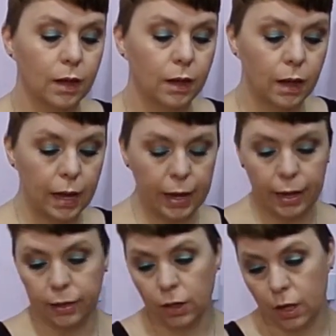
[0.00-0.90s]
I
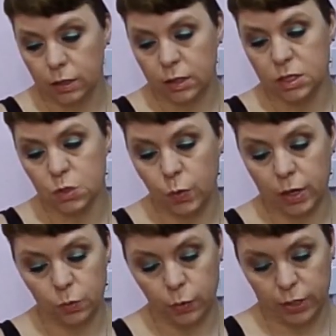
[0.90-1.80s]
got this
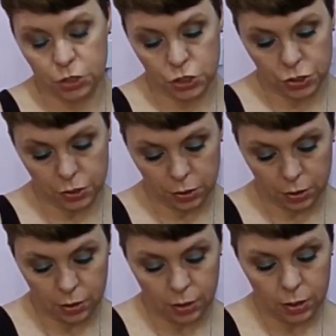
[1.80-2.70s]
one, which
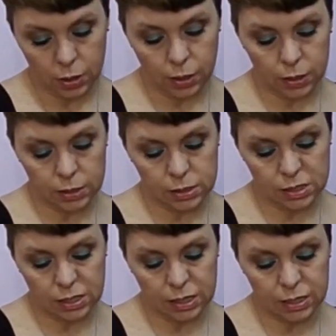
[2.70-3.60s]
is
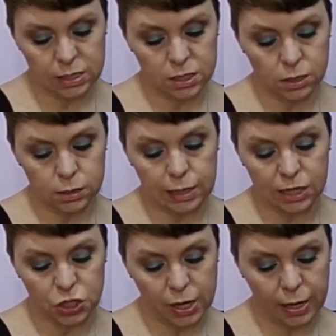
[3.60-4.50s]
the
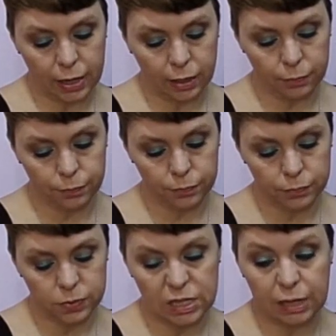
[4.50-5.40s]
Sachet
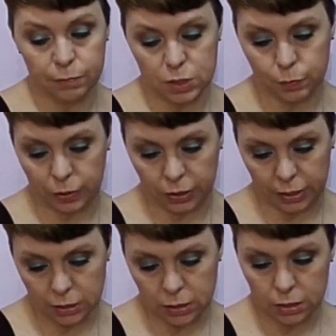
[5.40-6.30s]
Team
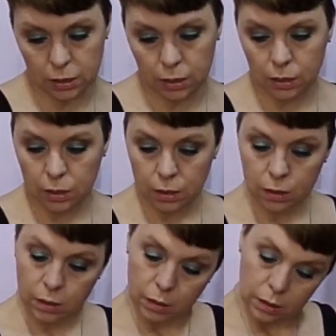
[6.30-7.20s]
Spirit,
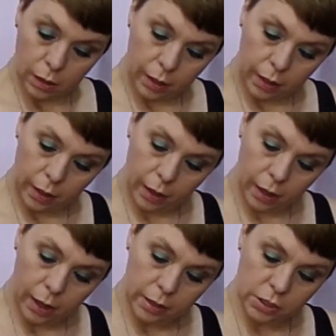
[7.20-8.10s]

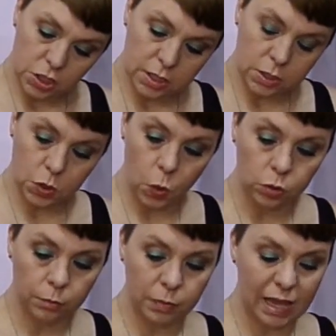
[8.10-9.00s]
and it just says
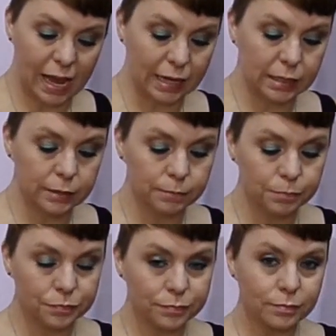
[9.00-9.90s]
golden black,
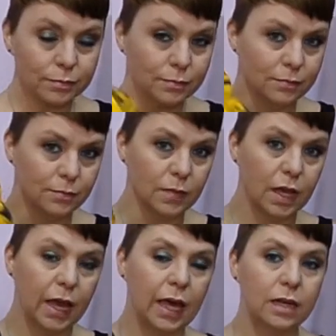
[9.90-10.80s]

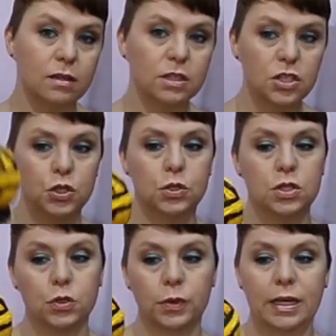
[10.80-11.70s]
and this just
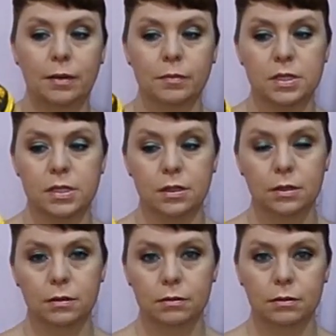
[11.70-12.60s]
screamed
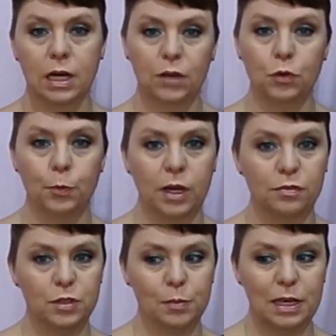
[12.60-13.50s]
Hufflepuff
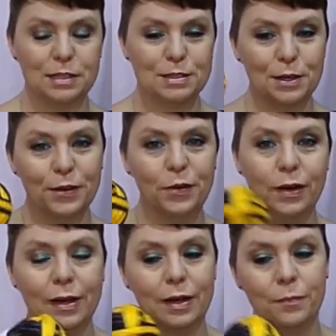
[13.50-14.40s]
to me, so
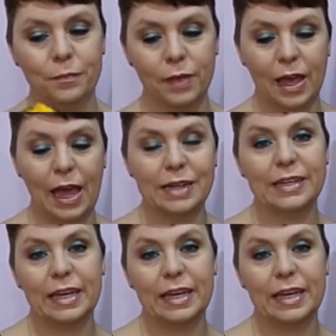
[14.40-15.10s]
I had to get